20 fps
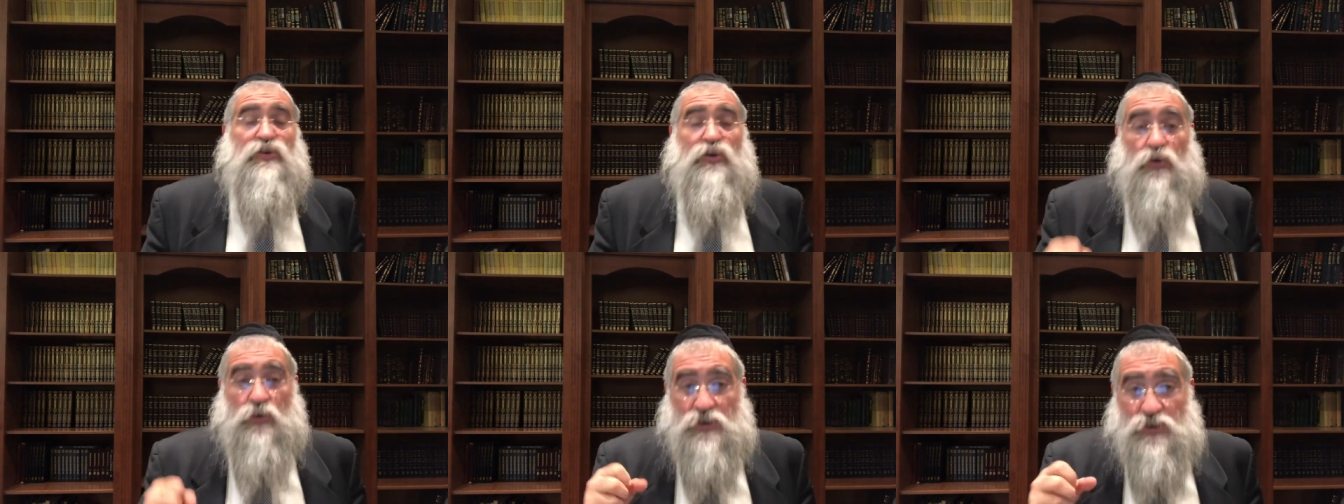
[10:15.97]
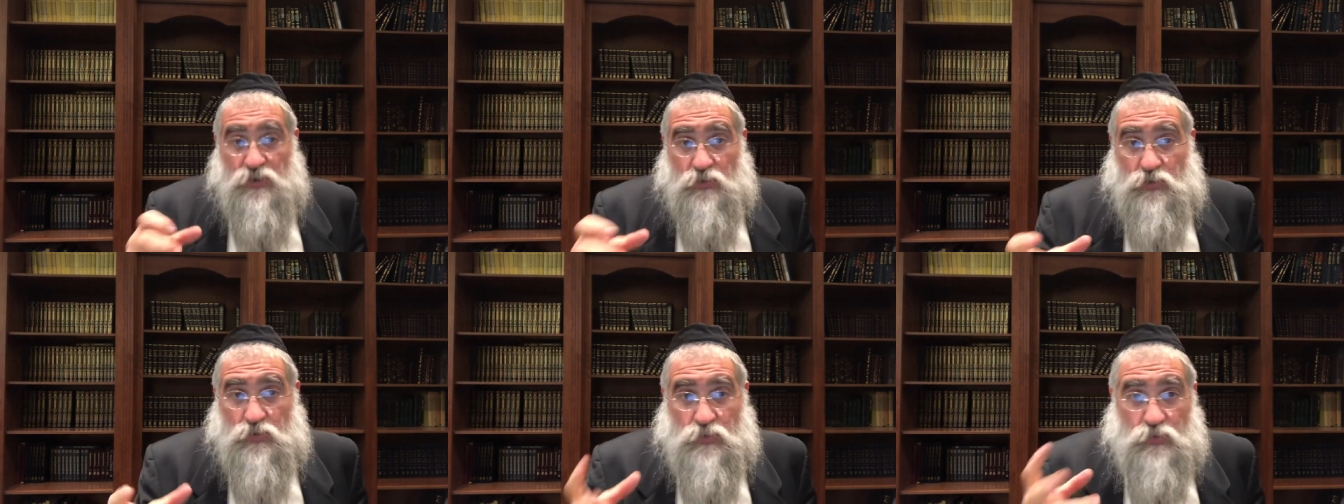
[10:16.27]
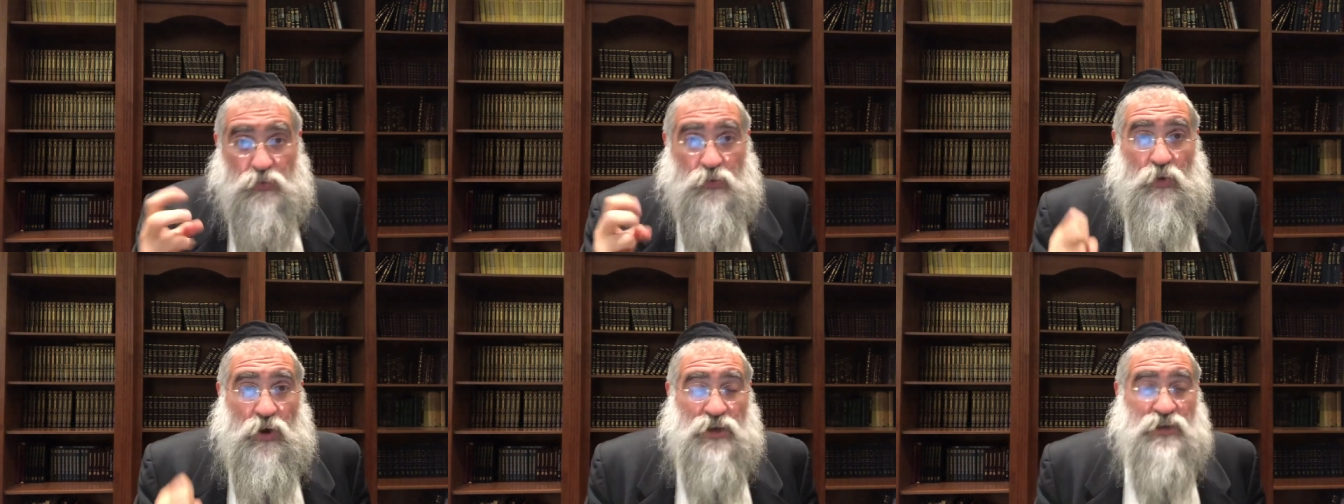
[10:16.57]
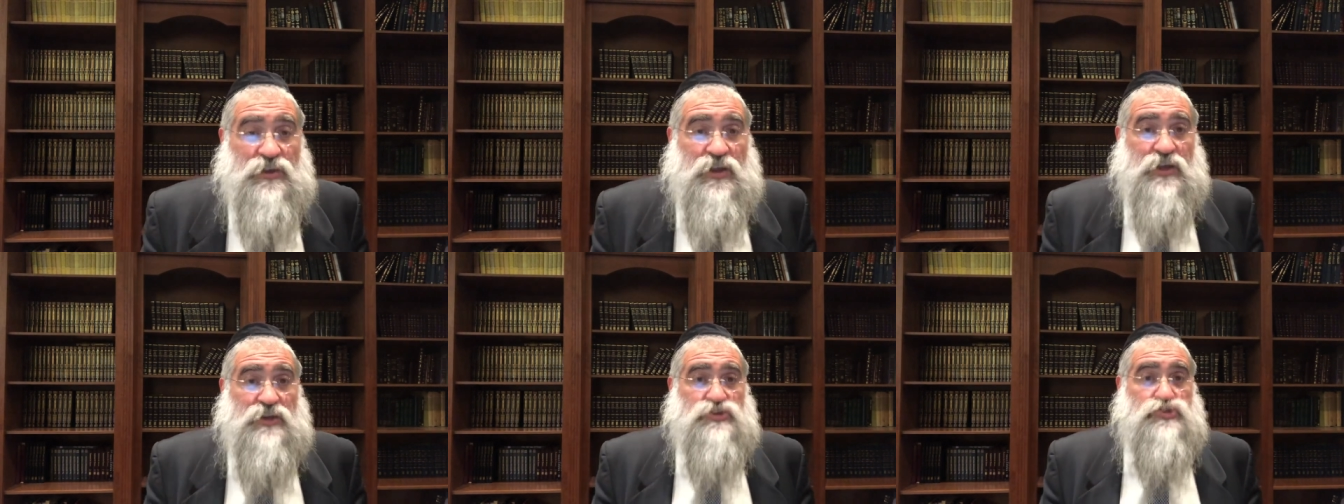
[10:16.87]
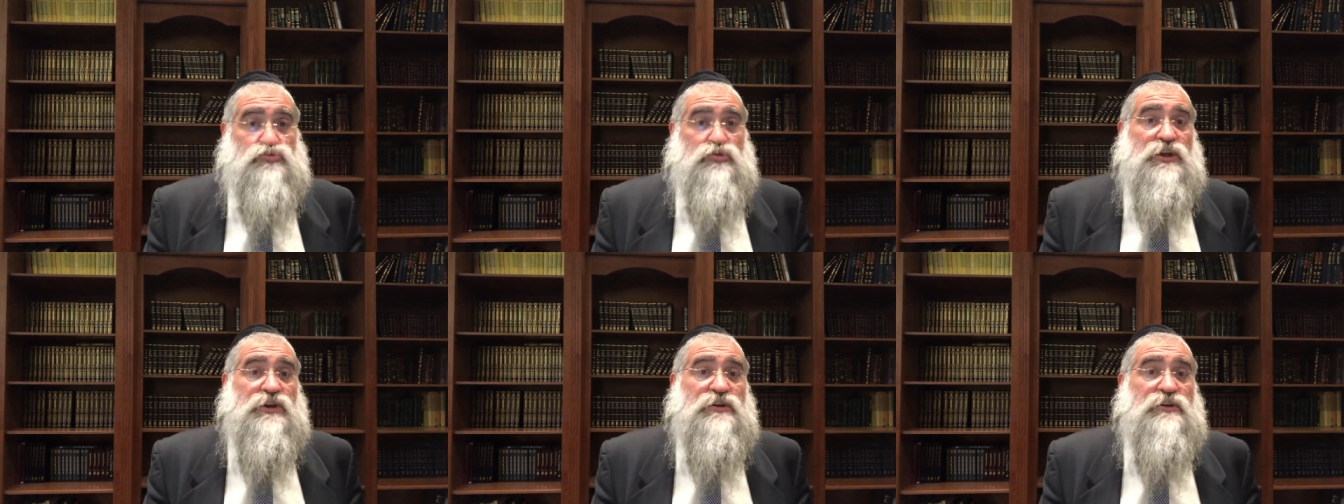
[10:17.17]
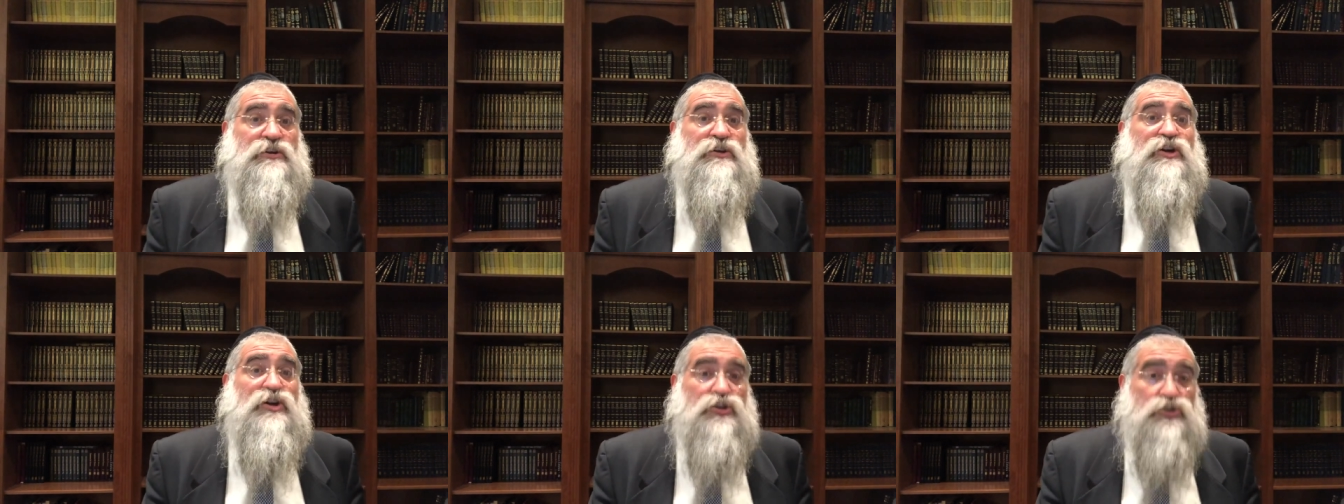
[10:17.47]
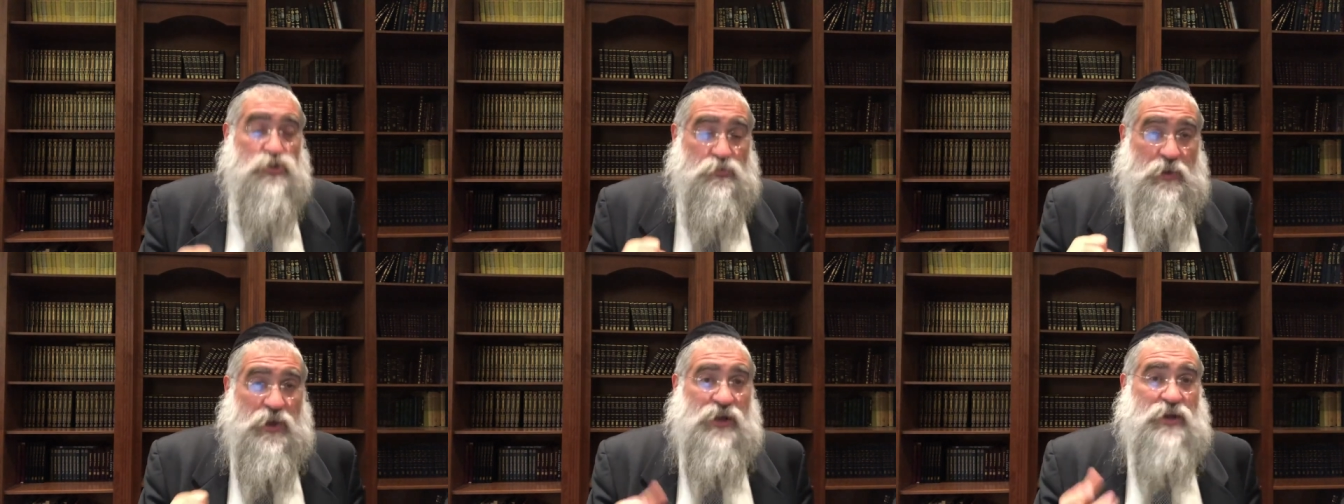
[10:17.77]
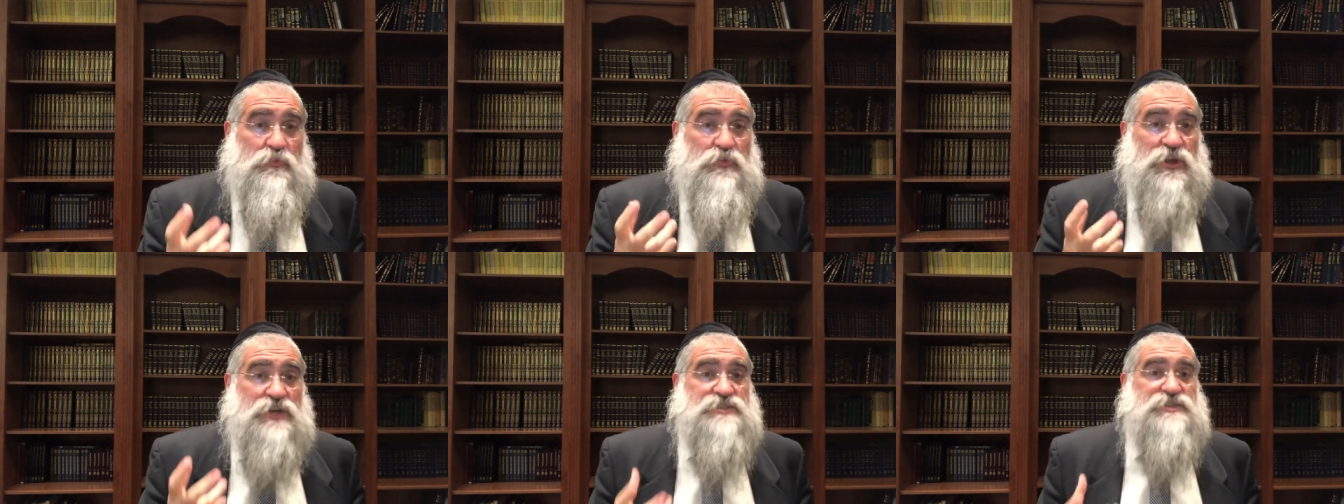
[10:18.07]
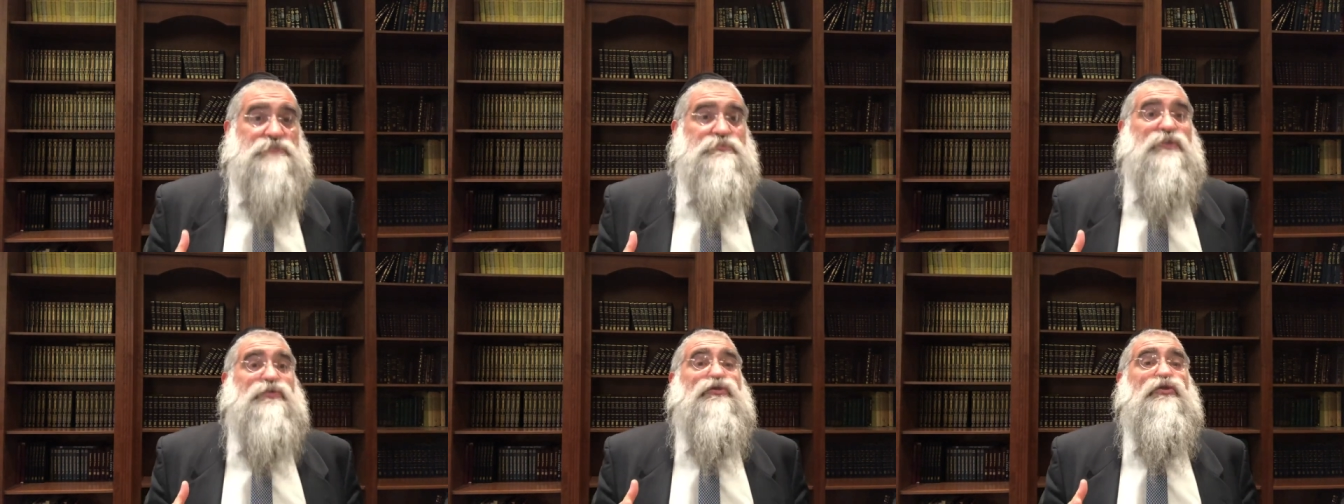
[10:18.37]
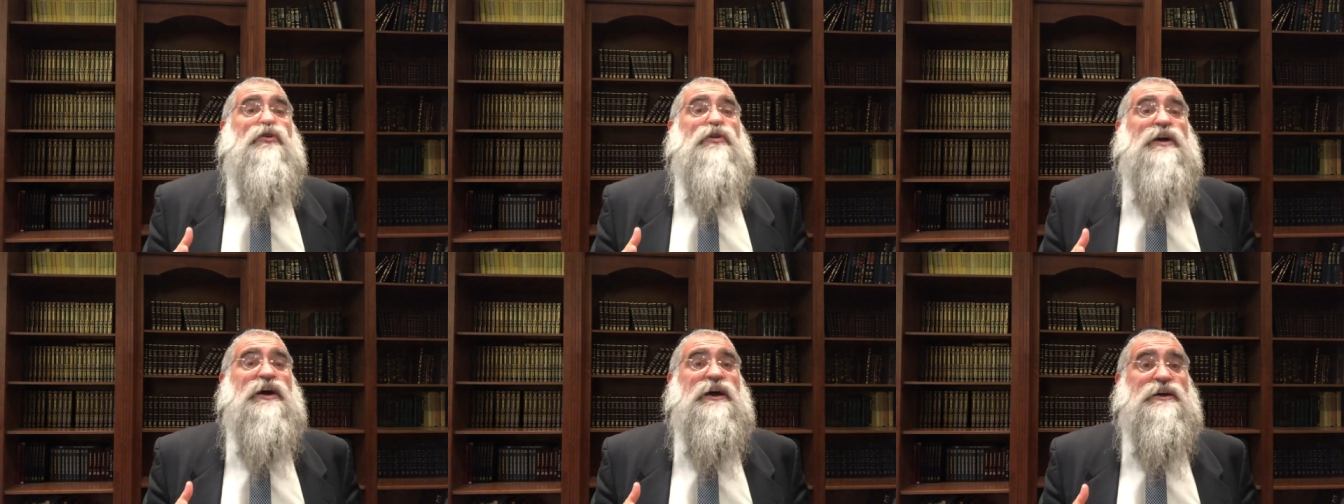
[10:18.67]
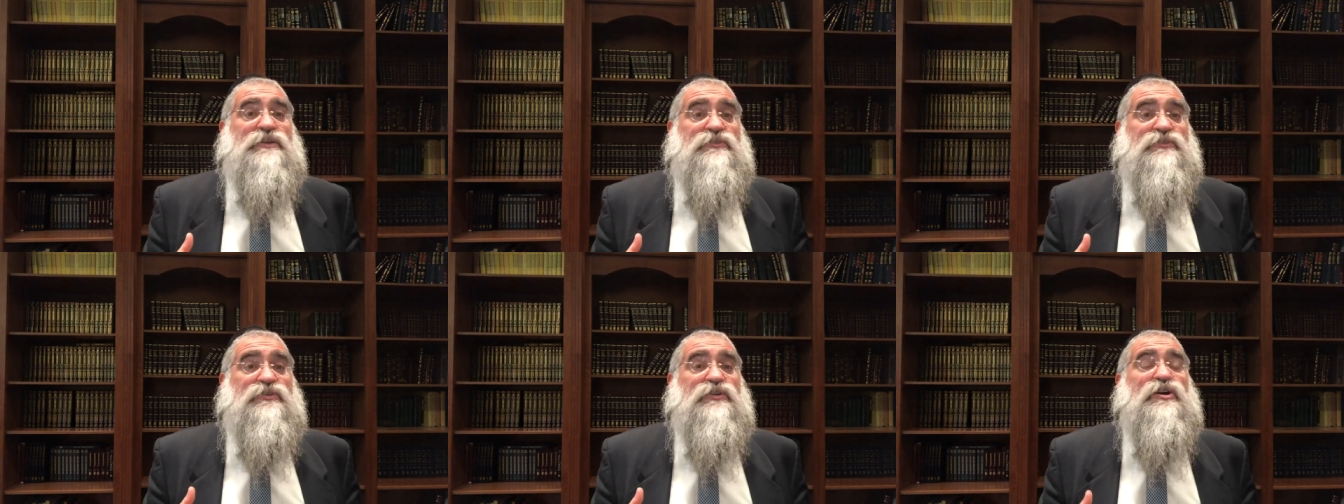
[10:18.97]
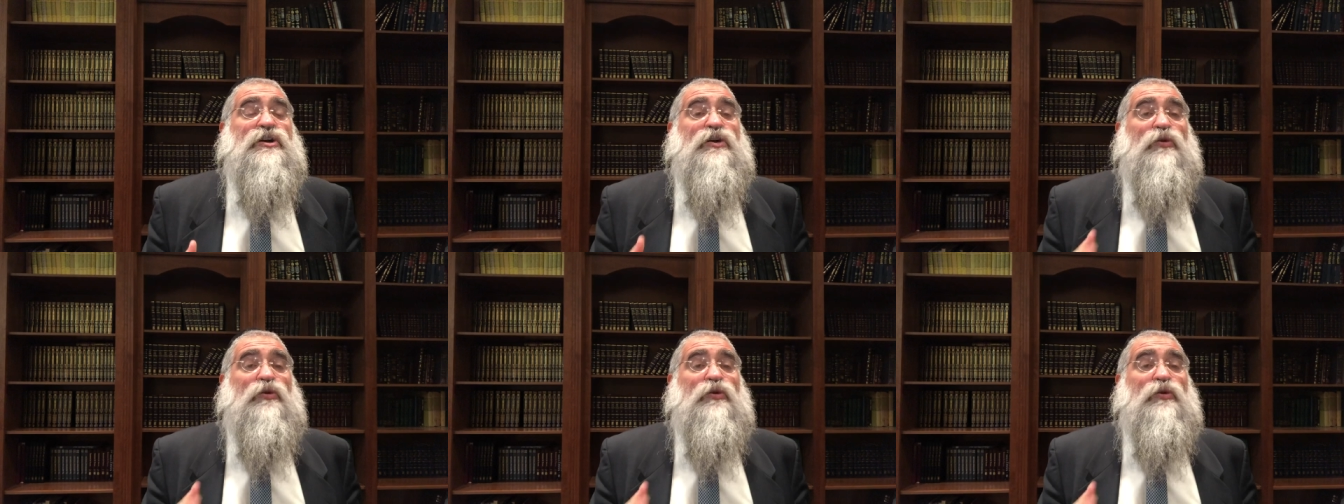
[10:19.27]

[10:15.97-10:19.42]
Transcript: or when you want to take a drink, you make a blessing beforehand.